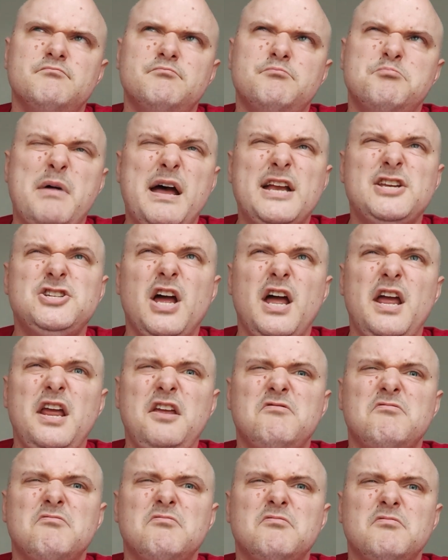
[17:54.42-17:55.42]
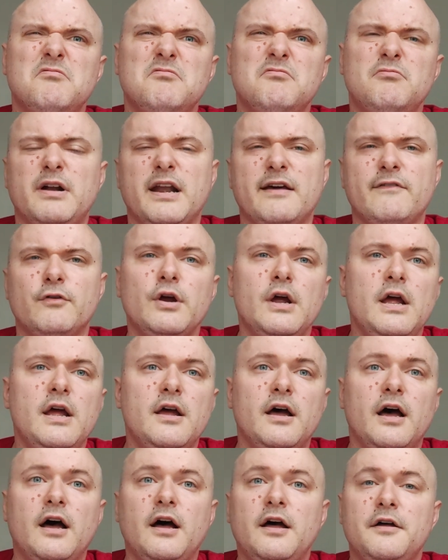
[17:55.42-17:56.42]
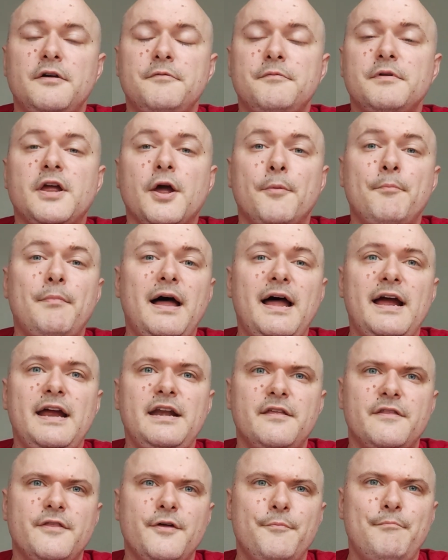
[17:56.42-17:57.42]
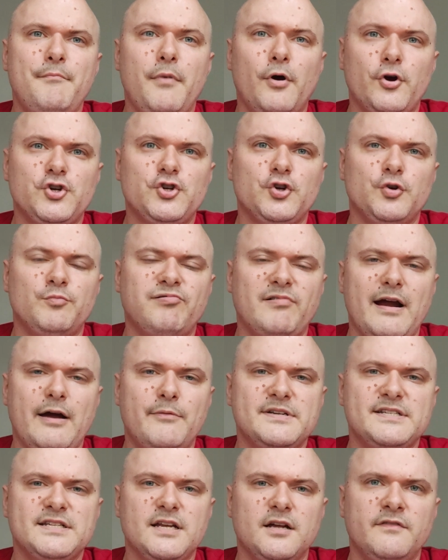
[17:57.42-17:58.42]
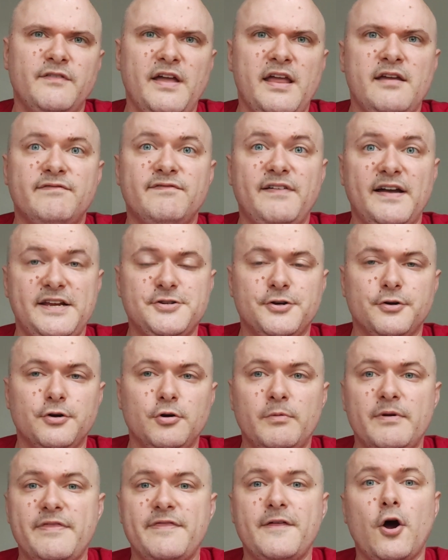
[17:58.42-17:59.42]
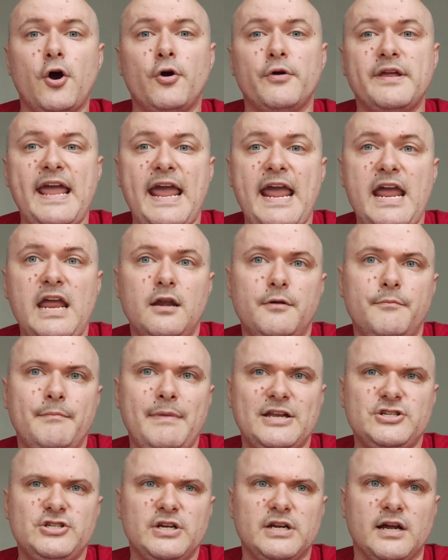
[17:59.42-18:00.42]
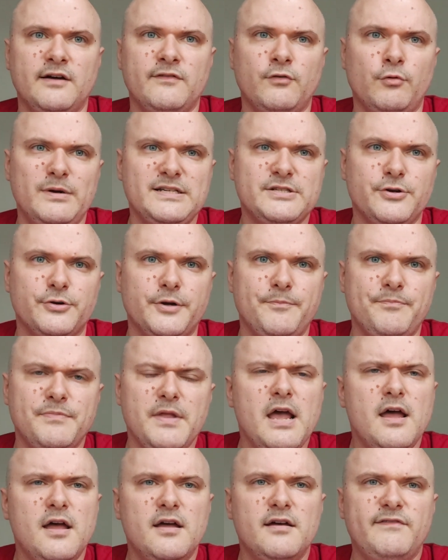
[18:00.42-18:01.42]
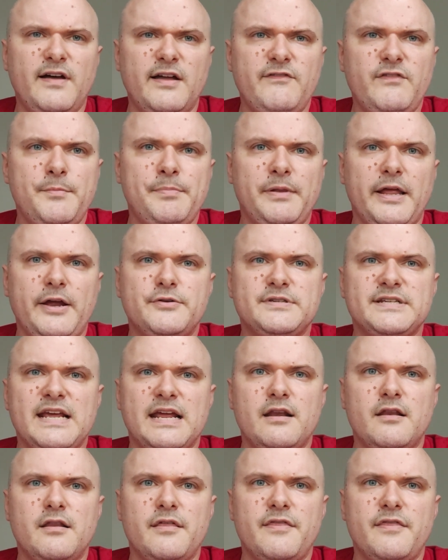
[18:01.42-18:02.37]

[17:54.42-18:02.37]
Magi? Whatever. Combine the martial prowess of a fighter with the arcane magic of a wizard. 5e players can